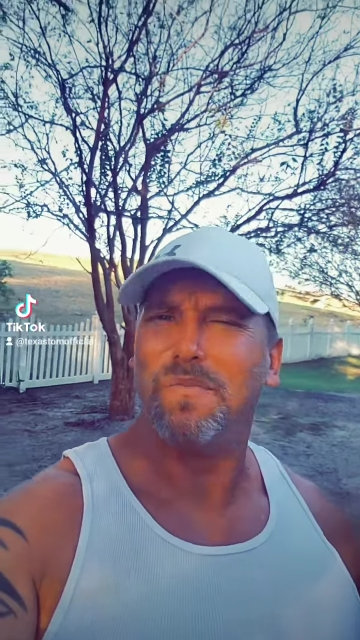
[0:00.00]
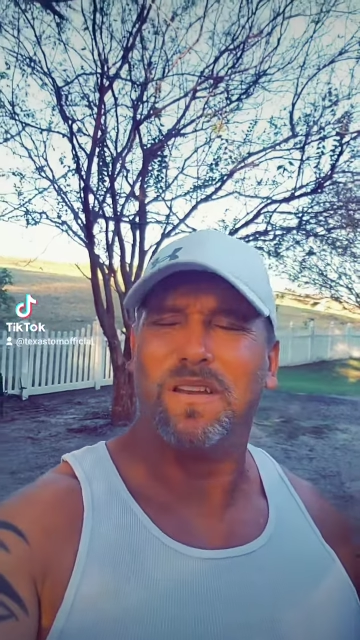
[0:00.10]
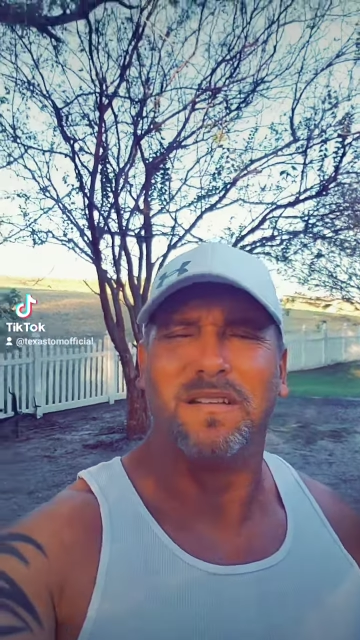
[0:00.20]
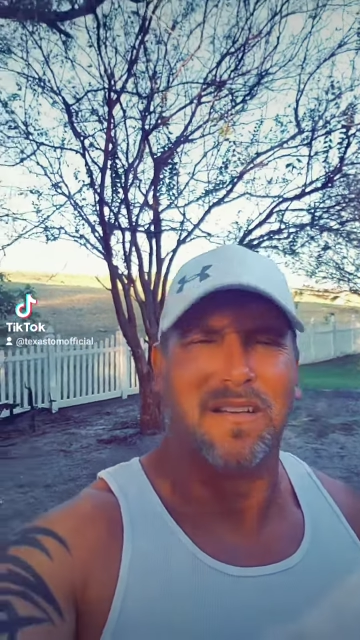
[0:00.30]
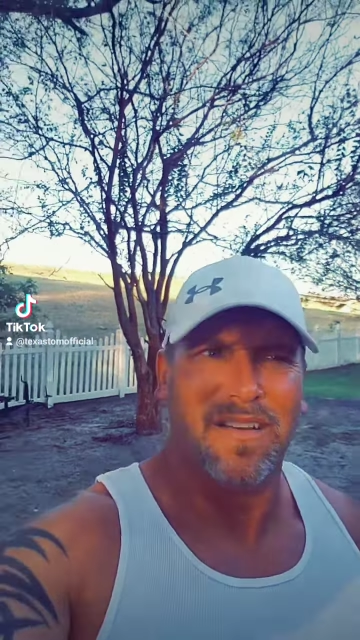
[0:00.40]

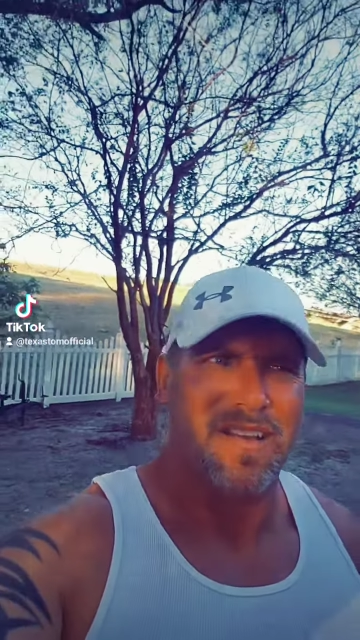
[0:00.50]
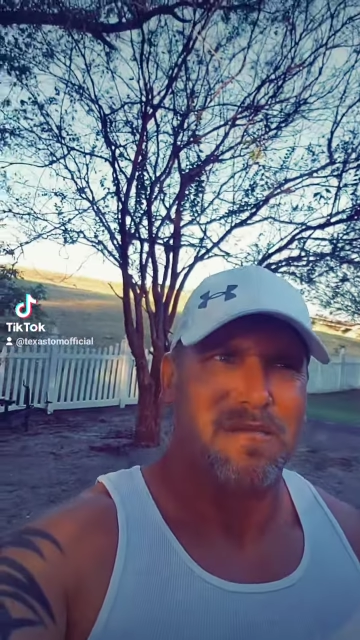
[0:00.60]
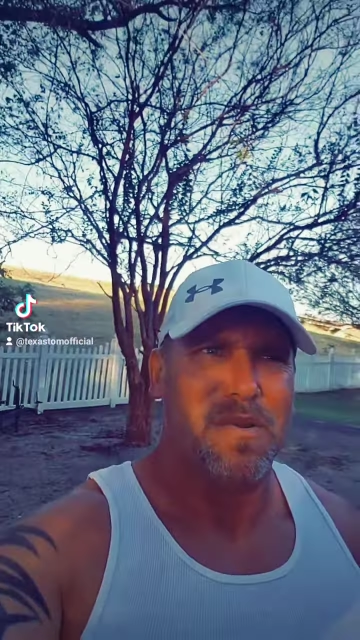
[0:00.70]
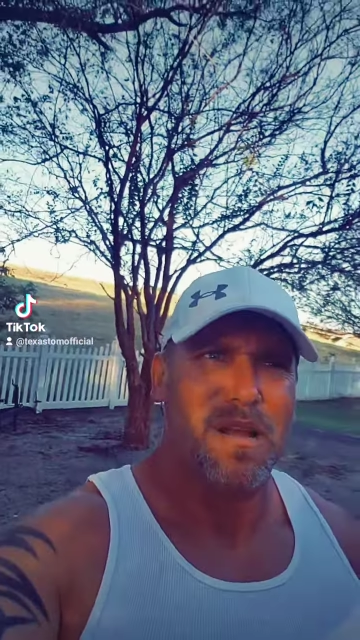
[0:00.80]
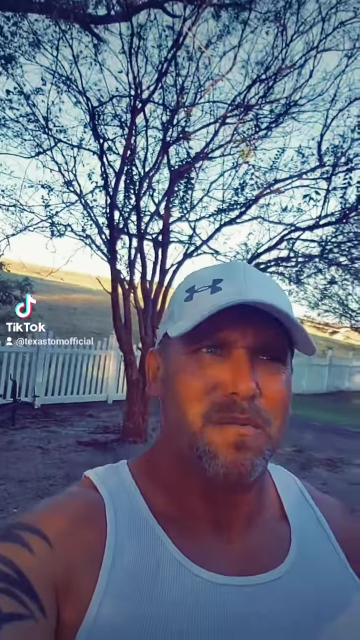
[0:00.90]

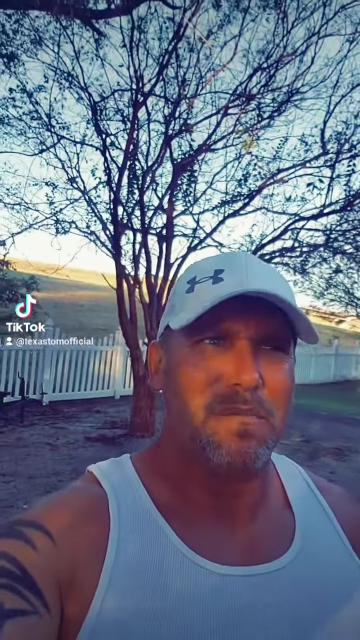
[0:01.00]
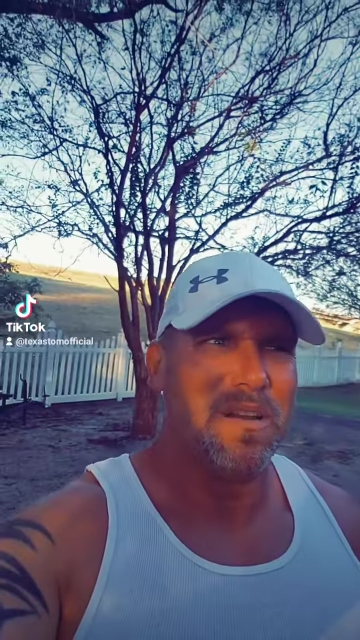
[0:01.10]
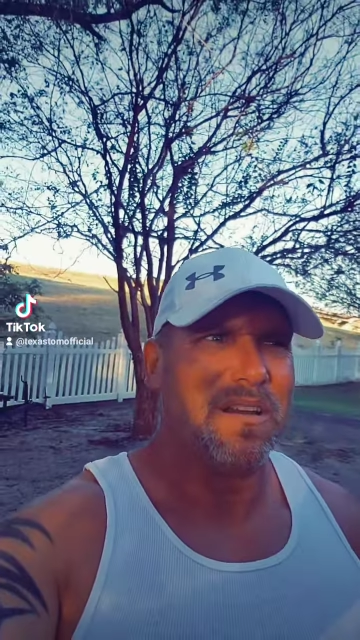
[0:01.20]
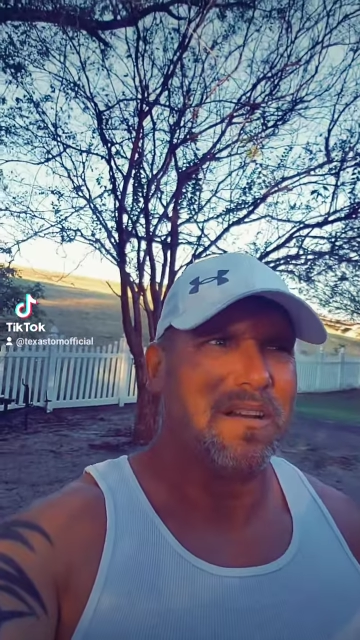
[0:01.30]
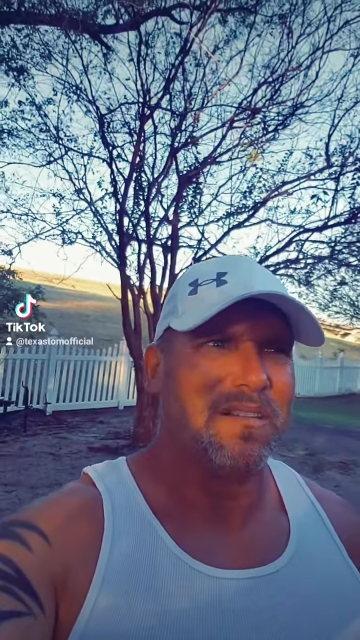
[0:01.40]
and blah, blah,
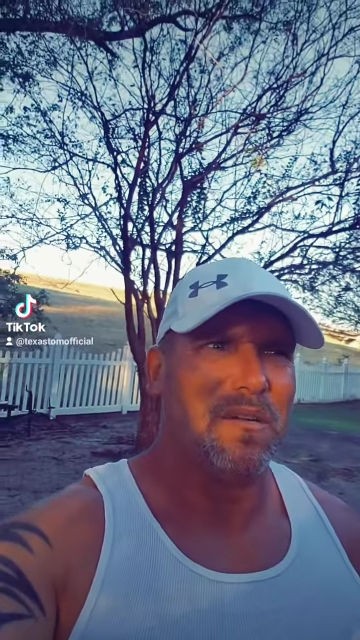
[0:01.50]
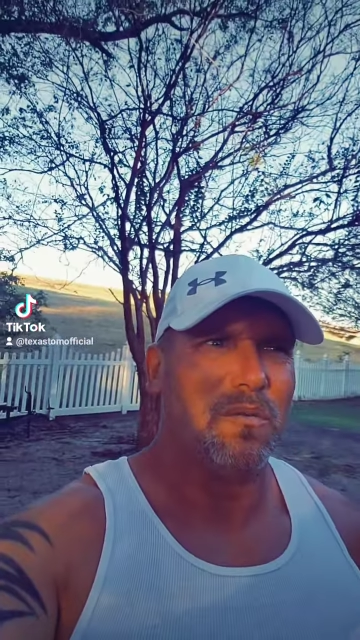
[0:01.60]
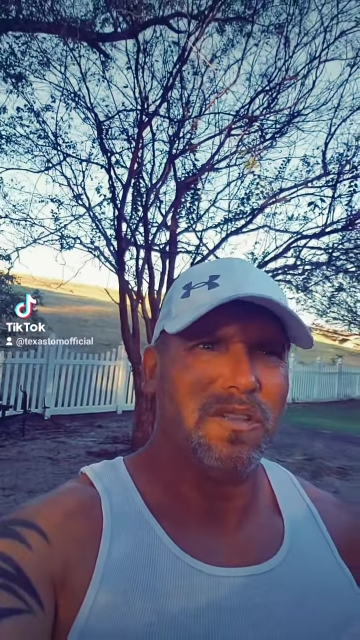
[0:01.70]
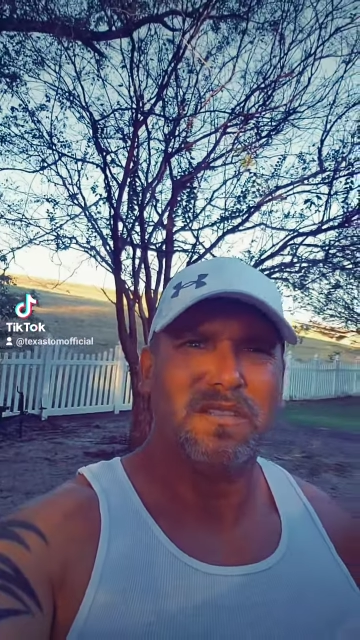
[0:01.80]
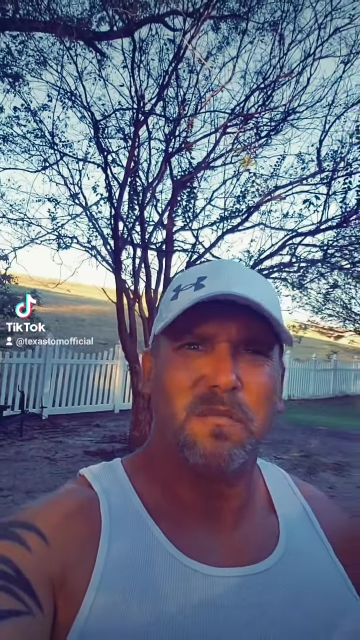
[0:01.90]
blah. And I was like,
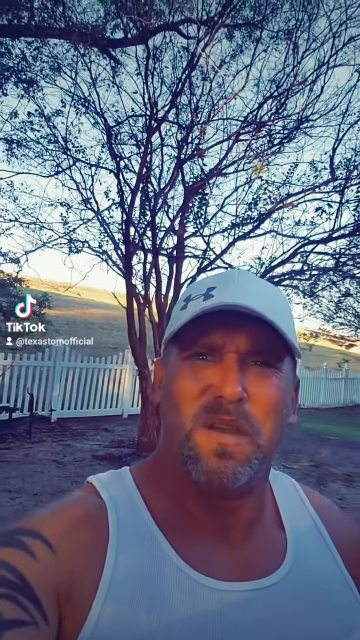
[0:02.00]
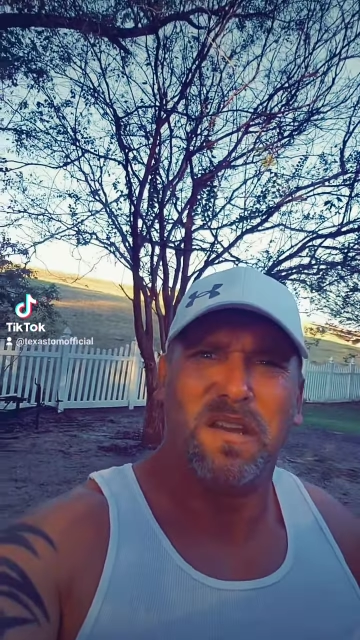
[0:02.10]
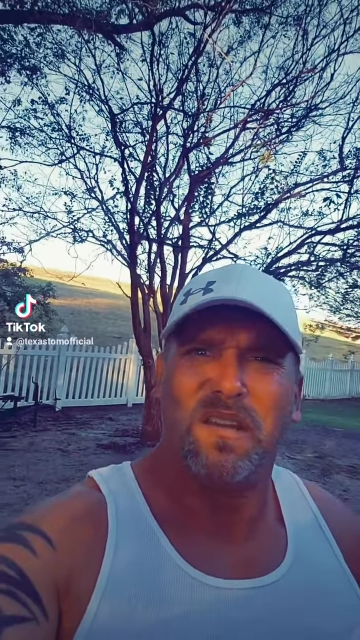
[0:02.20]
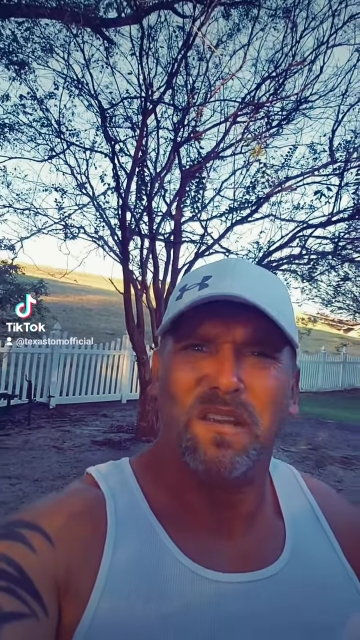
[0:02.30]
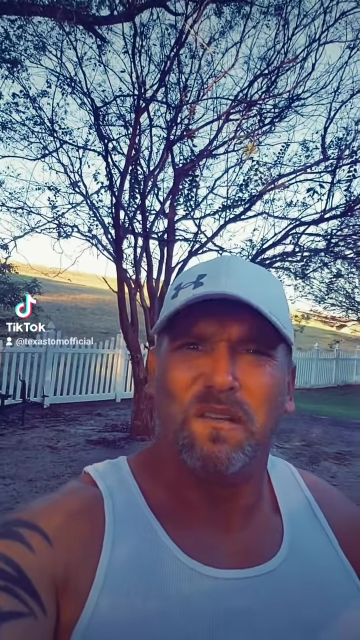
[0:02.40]
what's the
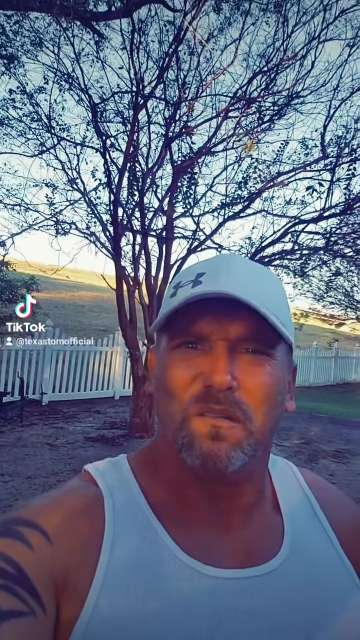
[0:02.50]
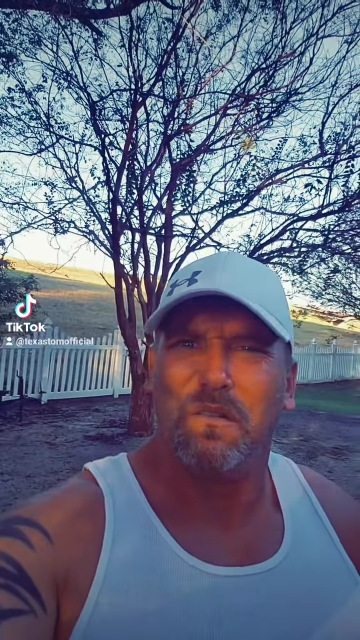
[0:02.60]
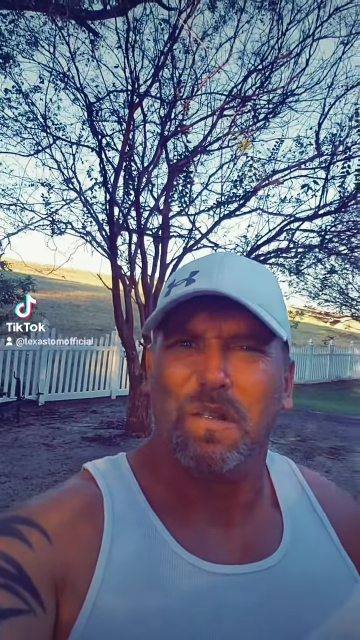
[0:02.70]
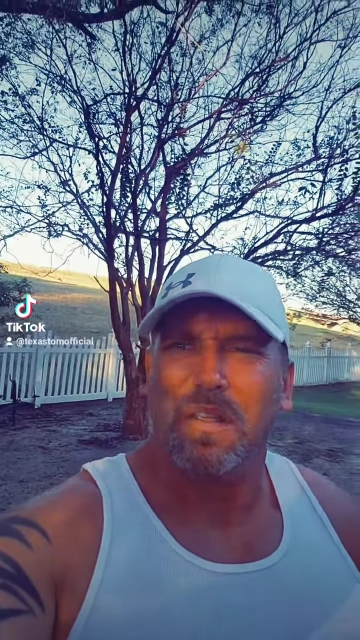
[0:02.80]
big deal?